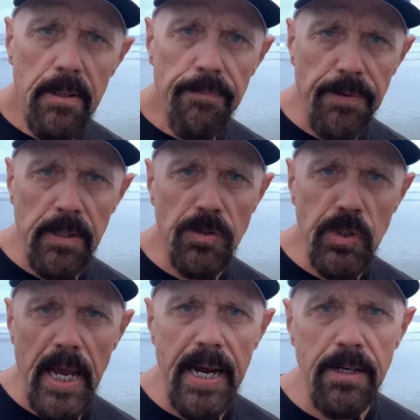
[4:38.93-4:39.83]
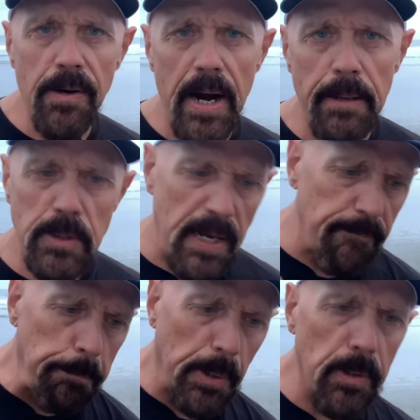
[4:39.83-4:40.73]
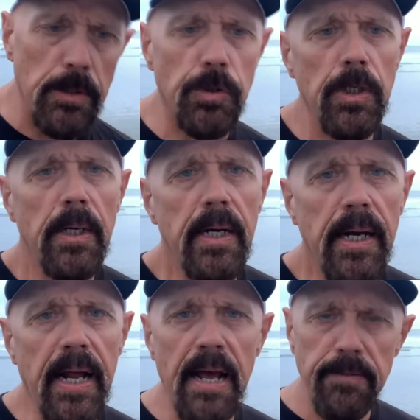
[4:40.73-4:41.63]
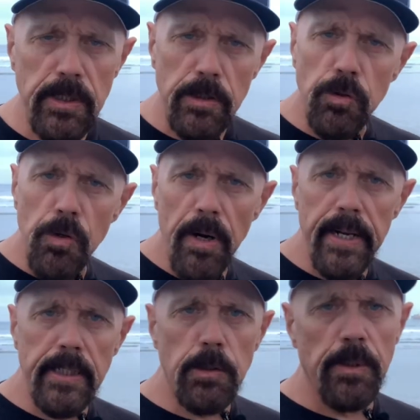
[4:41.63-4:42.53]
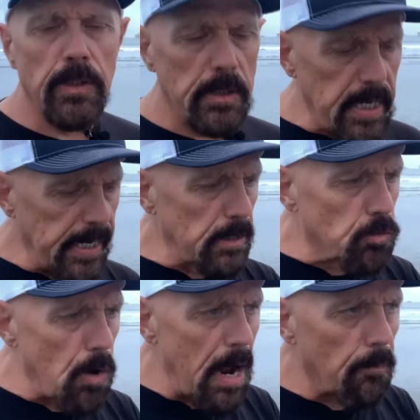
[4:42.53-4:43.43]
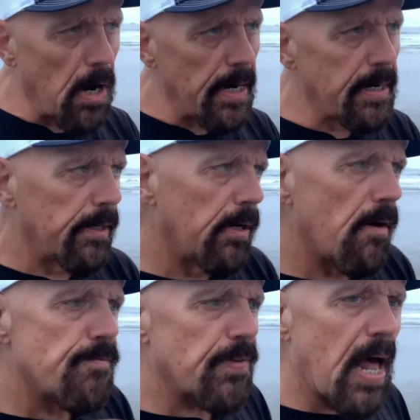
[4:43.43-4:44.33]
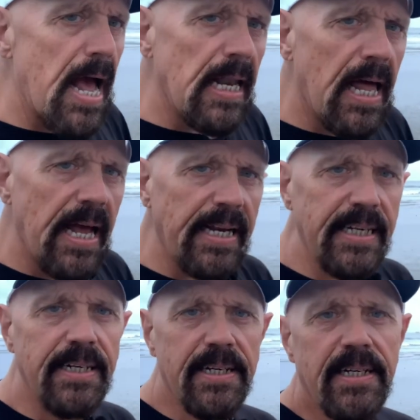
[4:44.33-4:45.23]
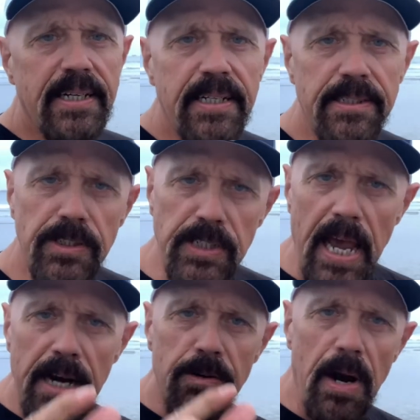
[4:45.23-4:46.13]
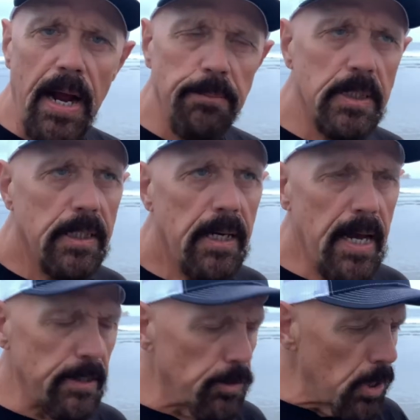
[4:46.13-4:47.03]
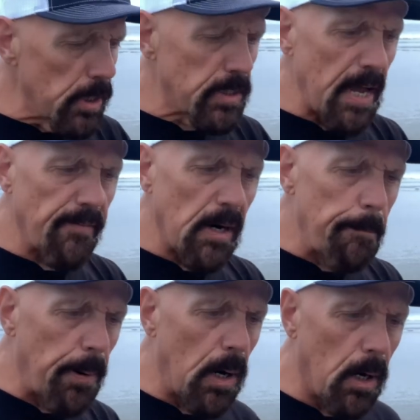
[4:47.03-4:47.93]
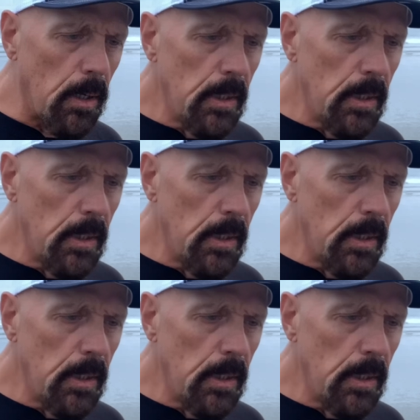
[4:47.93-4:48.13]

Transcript: full of sand crabs and perch and having such great experience and taking a trout rod down there and fly lining sand crabs and just having a ball